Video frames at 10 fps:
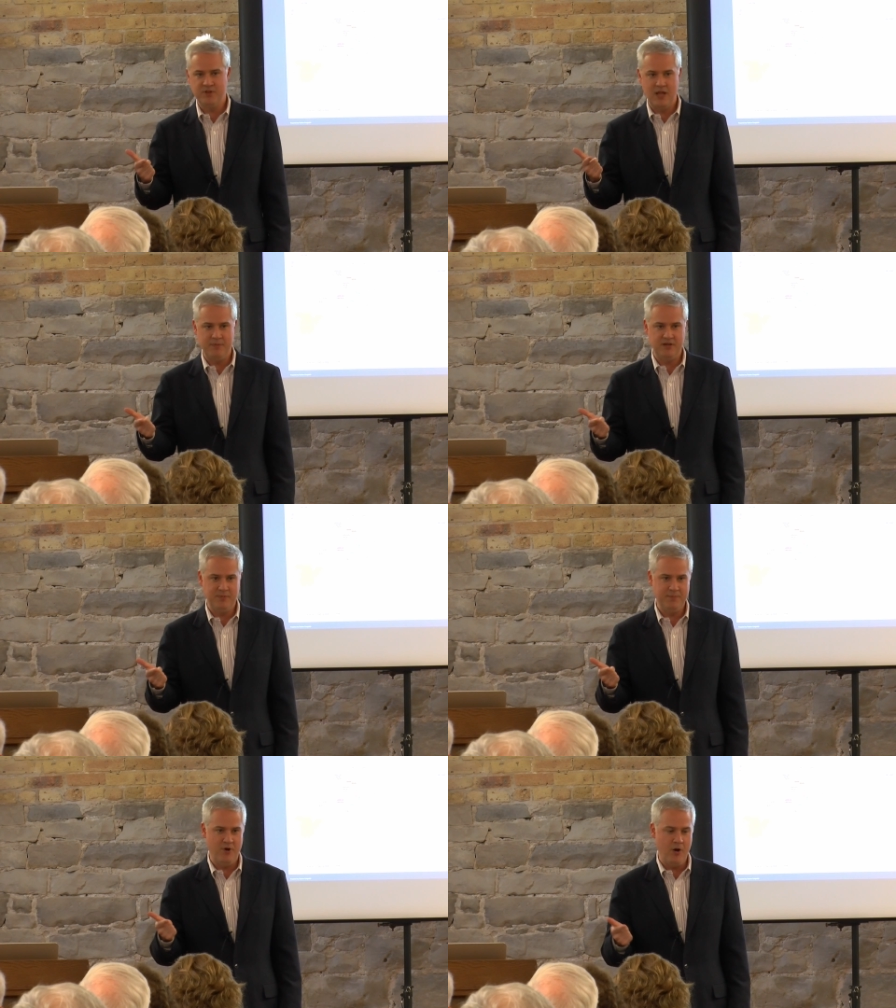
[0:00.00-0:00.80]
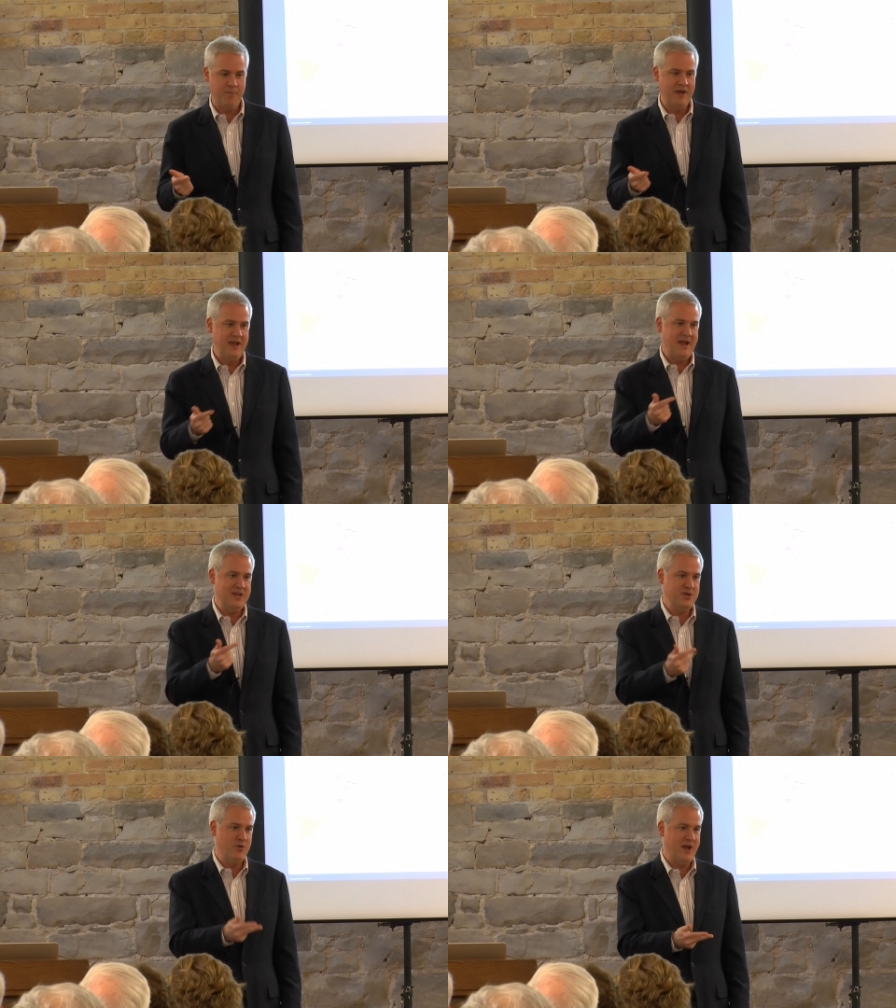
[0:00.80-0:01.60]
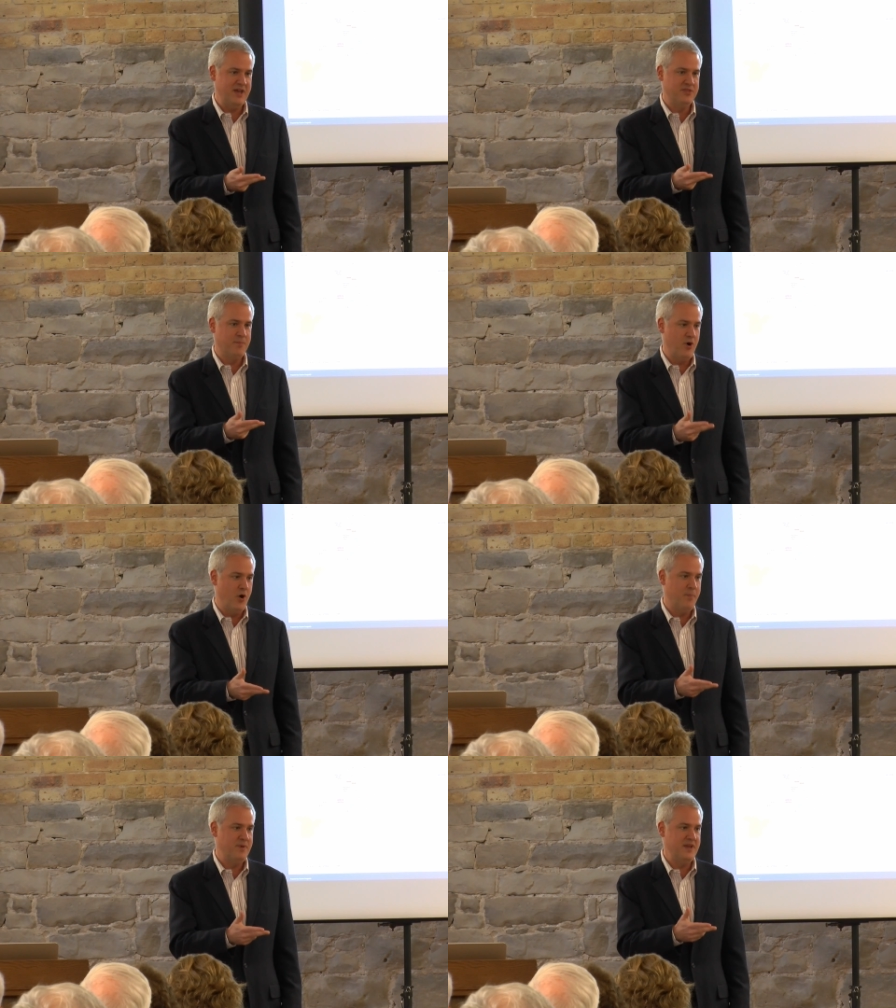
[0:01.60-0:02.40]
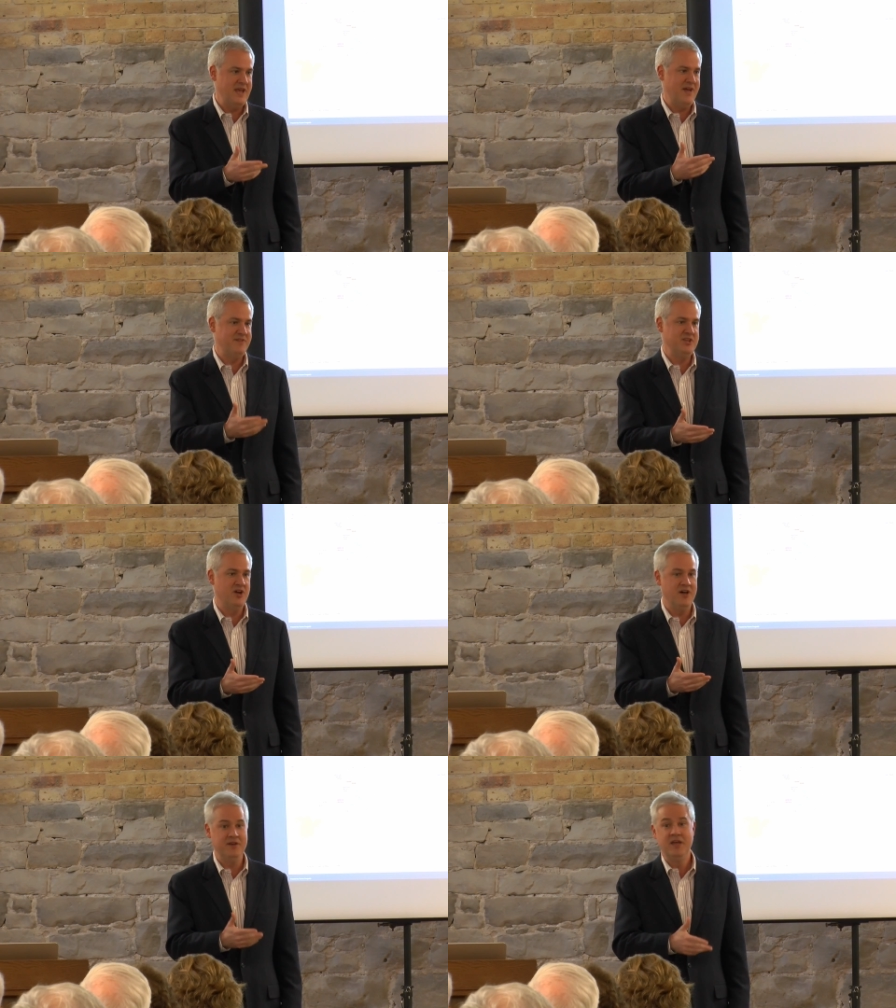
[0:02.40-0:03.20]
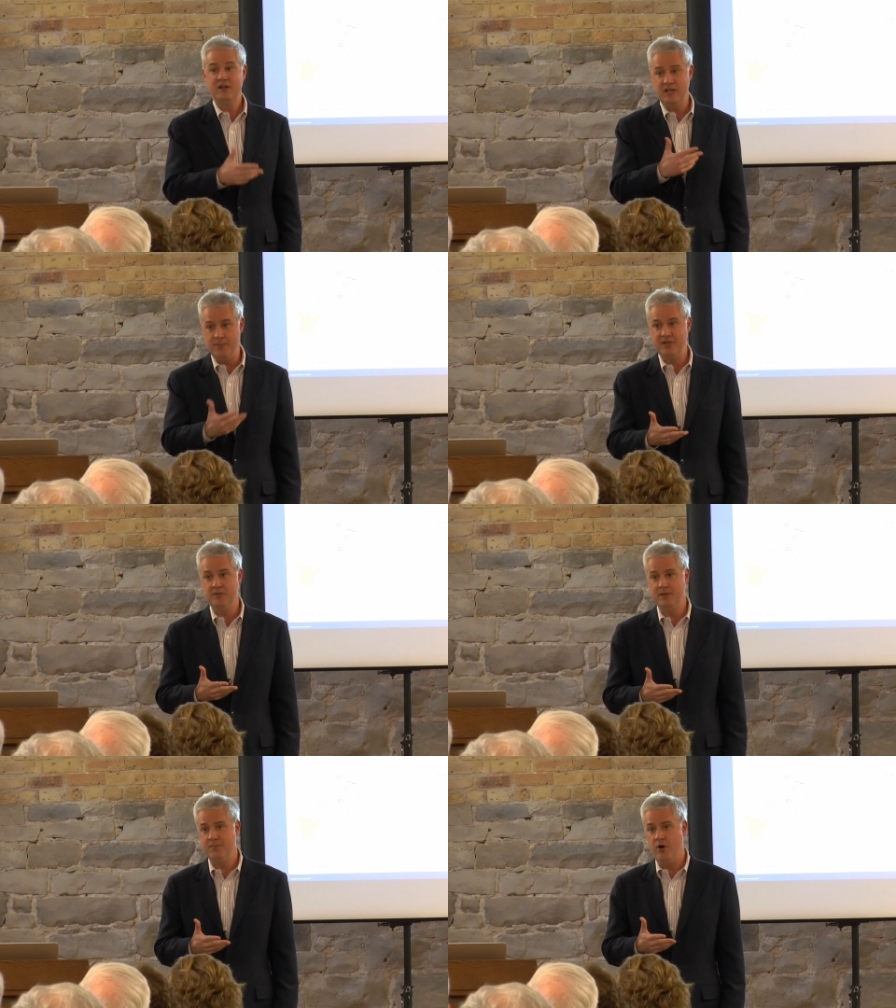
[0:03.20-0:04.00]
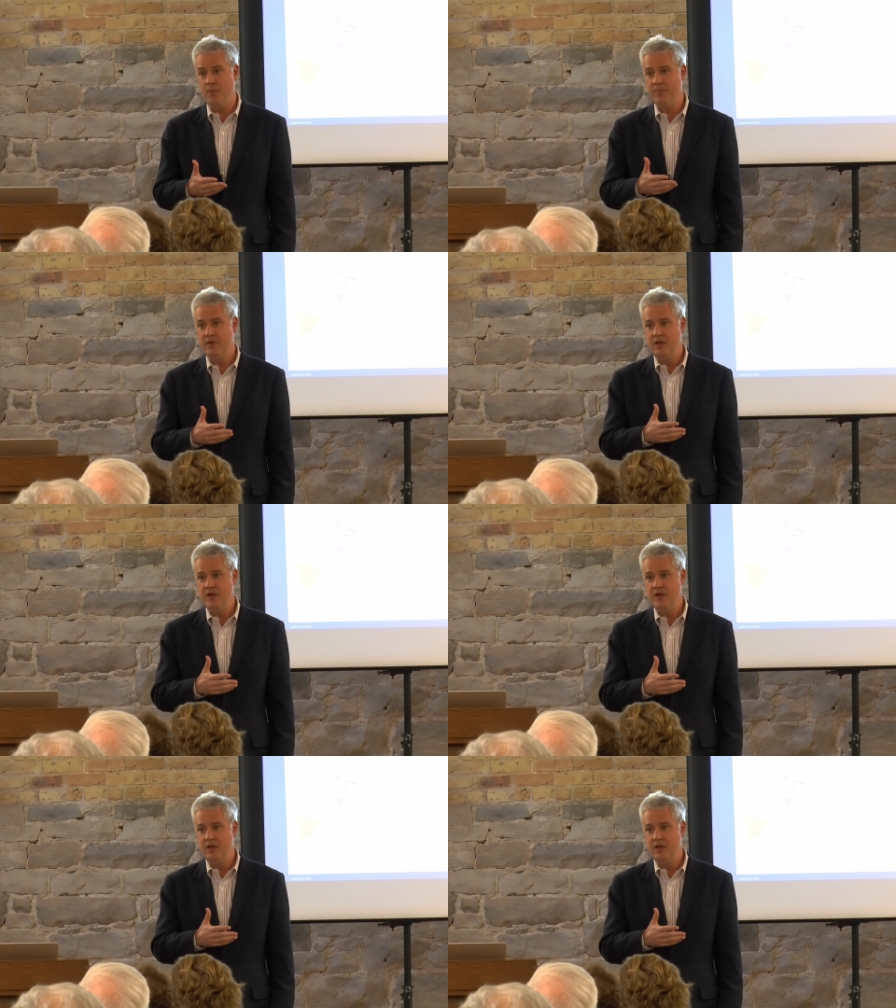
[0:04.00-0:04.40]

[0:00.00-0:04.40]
claiming to be pope. And you had the pope in Avignon claiming to be pope.